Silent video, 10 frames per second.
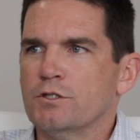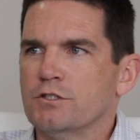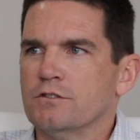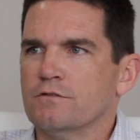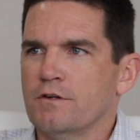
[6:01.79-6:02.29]

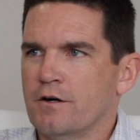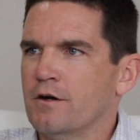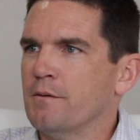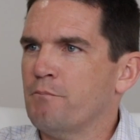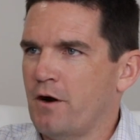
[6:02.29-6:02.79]
which is
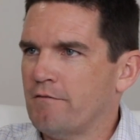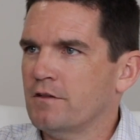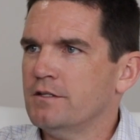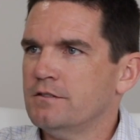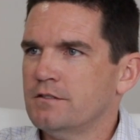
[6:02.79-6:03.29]
very
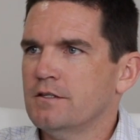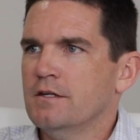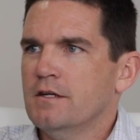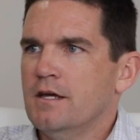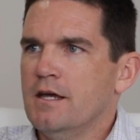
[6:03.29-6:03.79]
prevalent.
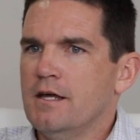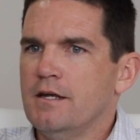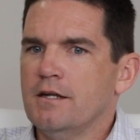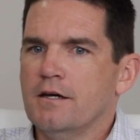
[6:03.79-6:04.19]
And,